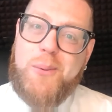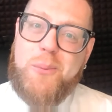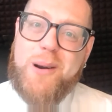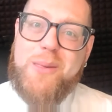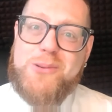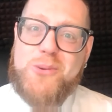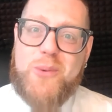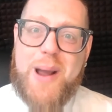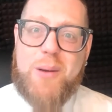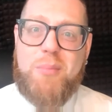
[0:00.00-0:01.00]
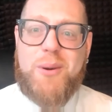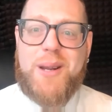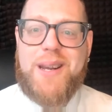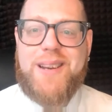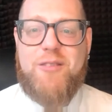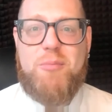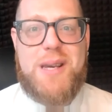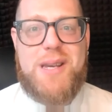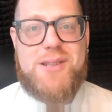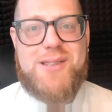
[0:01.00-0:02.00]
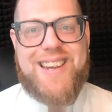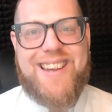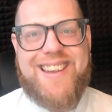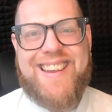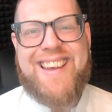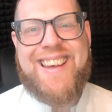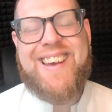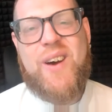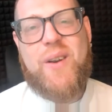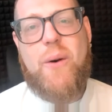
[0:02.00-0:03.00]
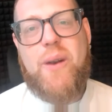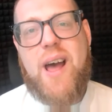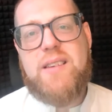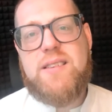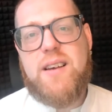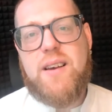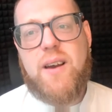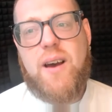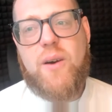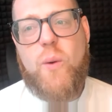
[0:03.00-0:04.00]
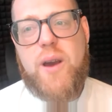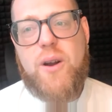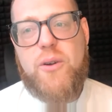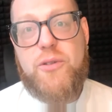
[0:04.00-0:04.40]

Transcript: one of those rare breed of beasts known as a Quaker